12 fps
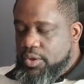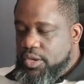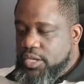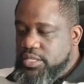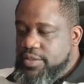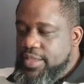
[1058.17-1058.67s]

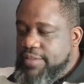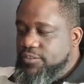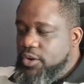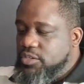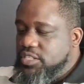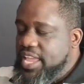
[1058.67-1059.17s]
Because if
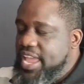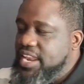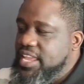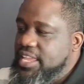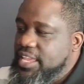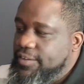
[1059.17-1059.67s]
you're
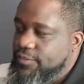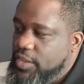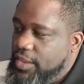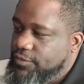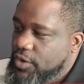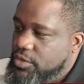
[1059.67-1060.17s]
scanning
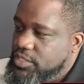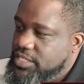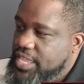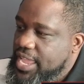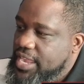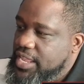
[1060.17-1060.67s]

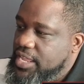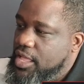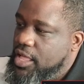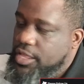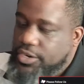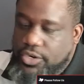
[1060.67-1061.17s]

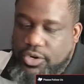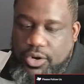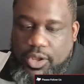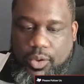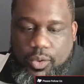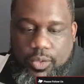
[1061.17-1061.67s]
under